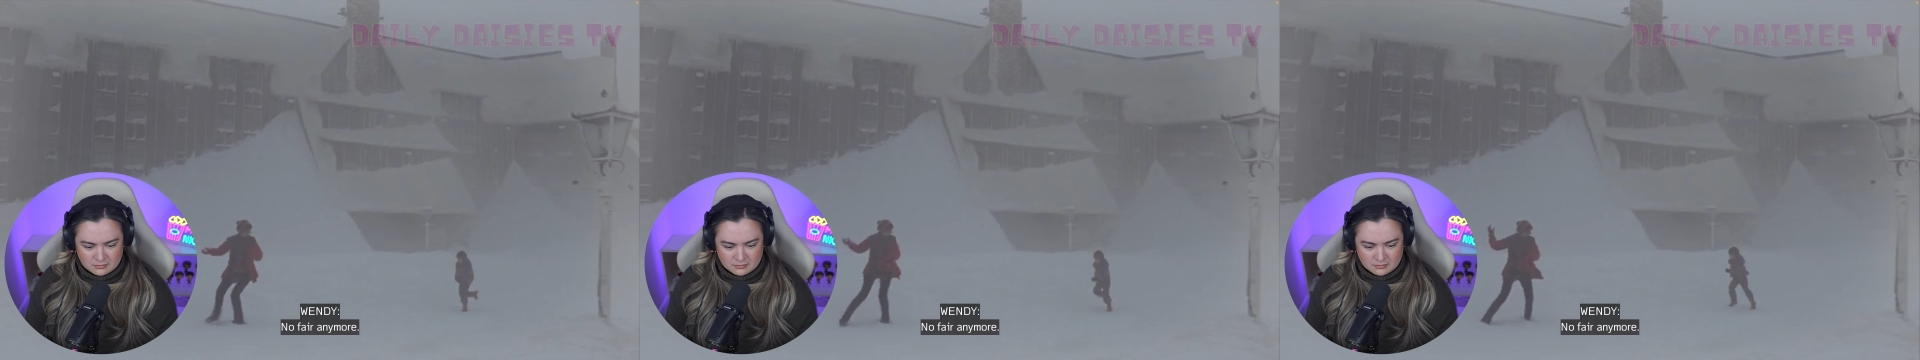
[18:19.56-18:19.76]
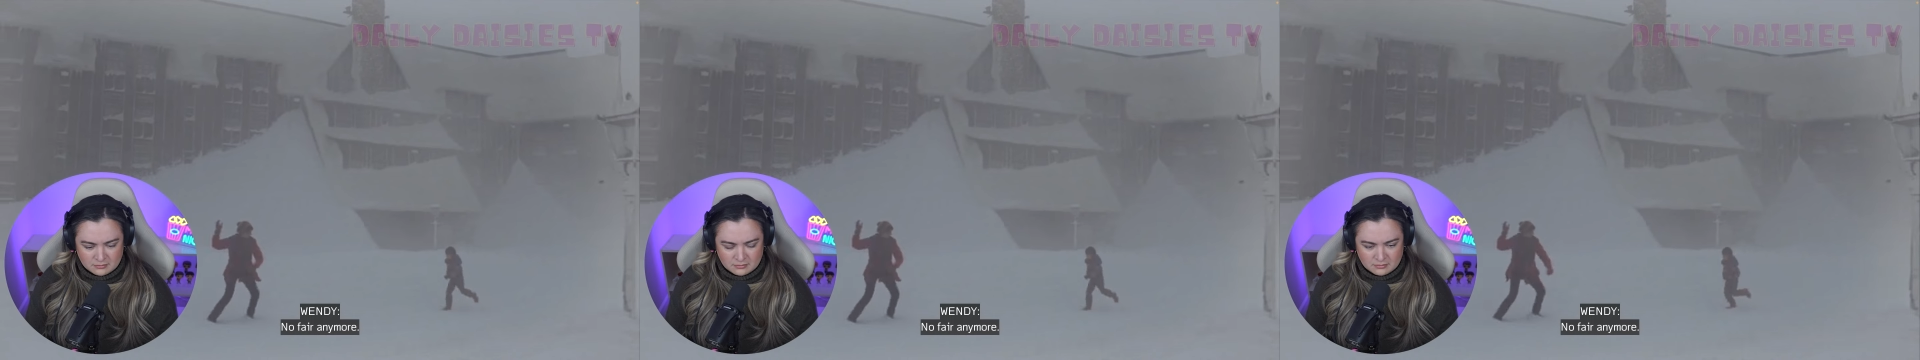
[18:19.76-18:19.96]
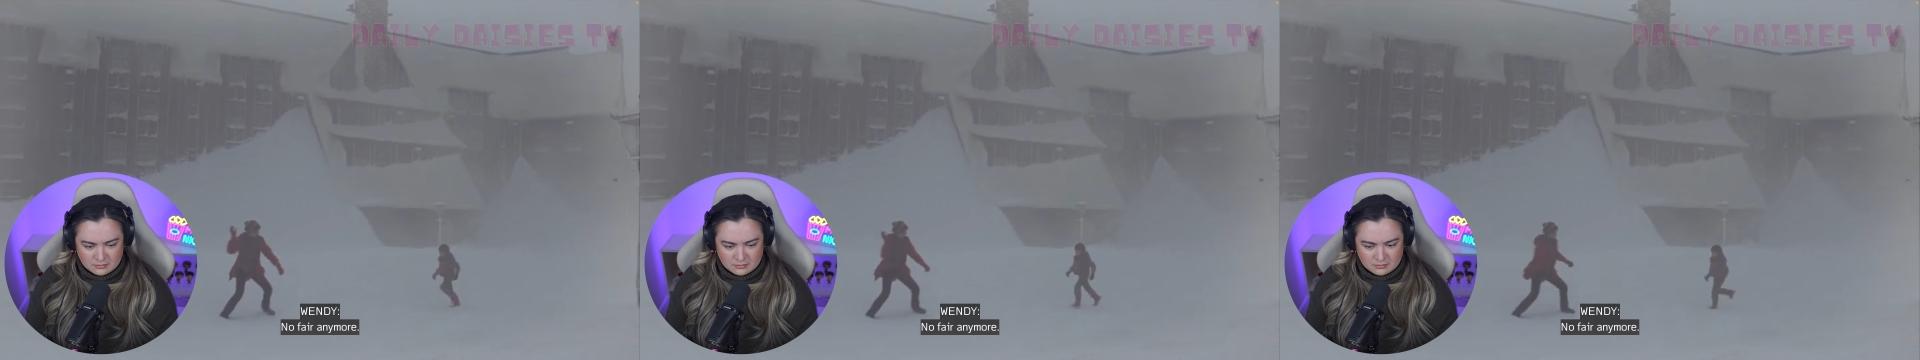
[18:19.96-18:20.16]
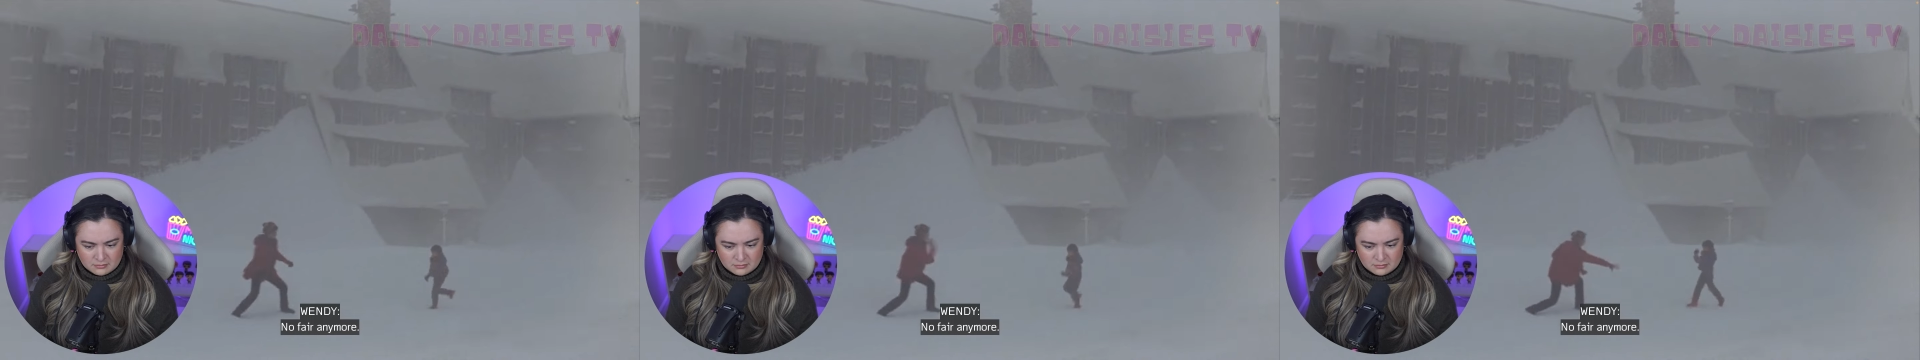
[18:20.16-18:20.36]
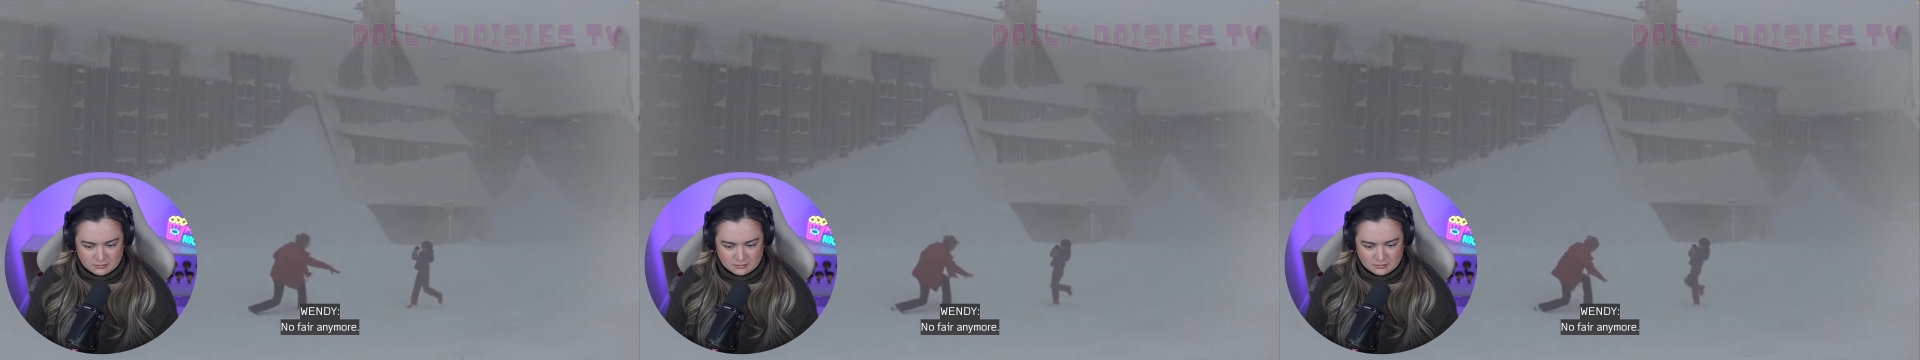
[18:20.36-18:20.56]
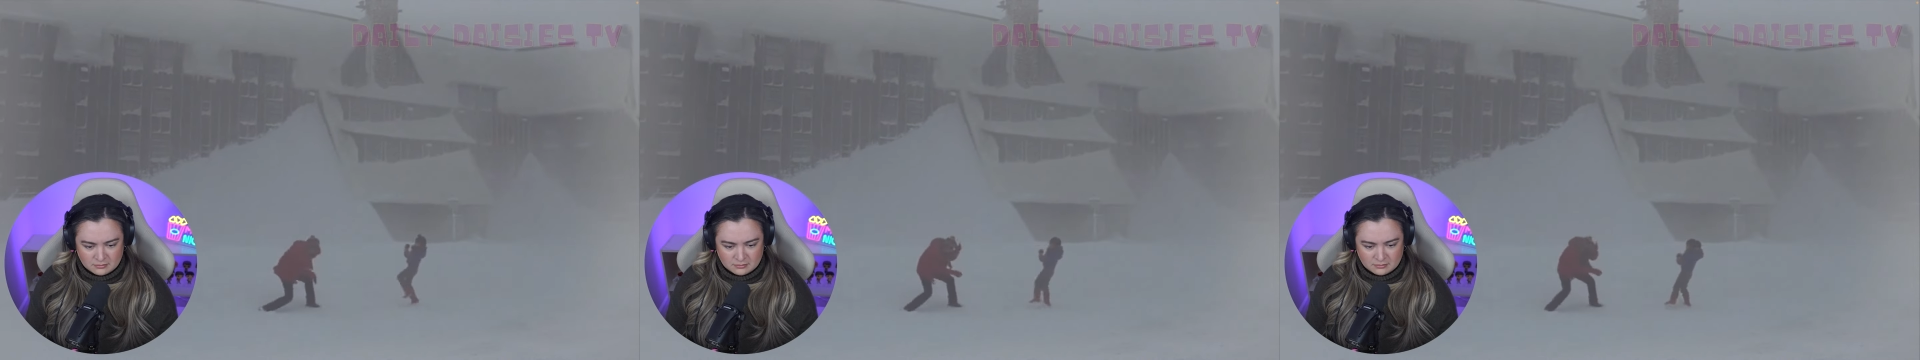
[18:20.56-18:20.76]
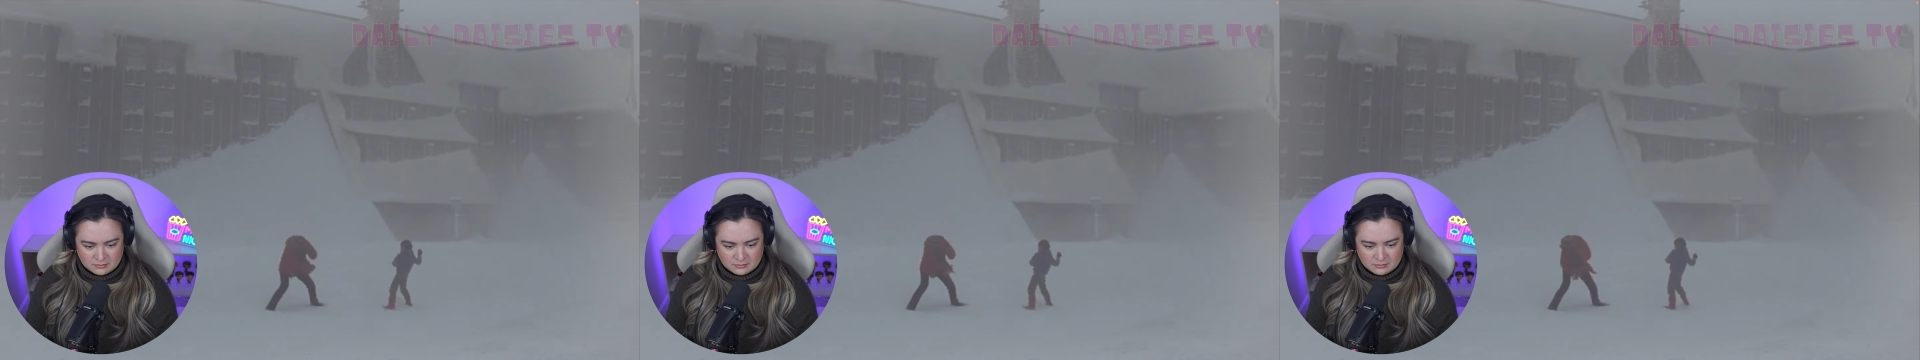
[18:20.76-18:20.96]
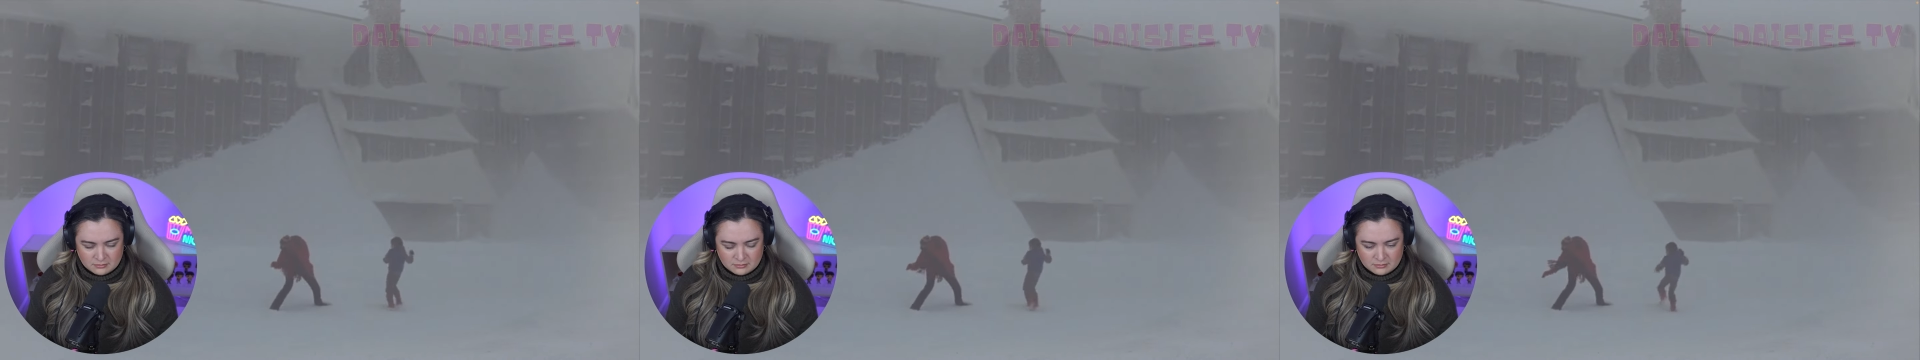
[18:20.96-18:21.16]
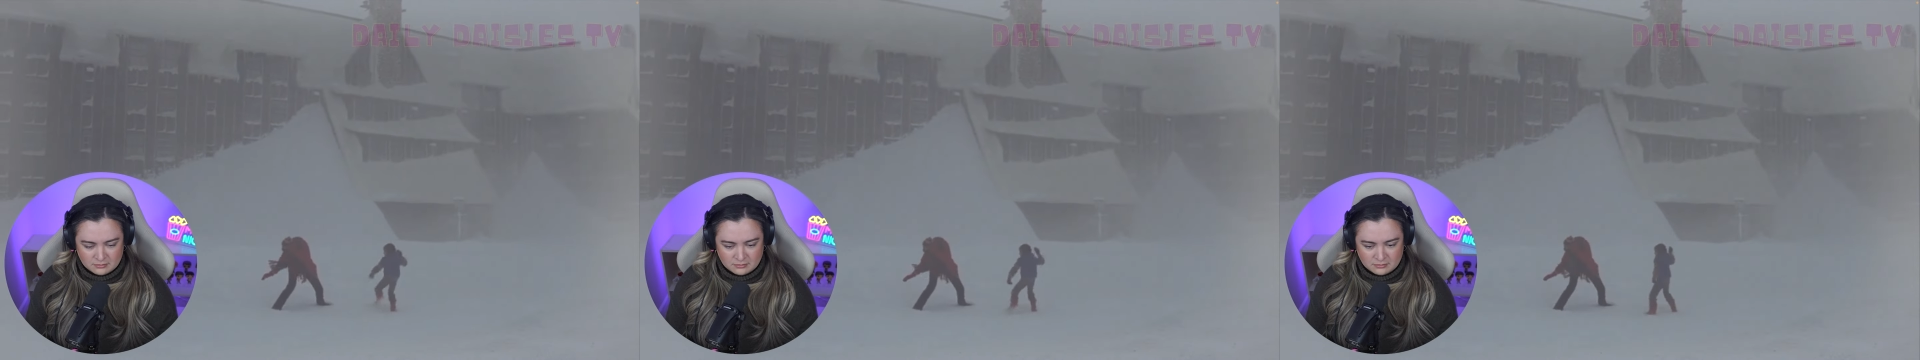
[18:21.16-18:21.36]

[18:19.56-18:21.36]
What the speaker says: [no speech]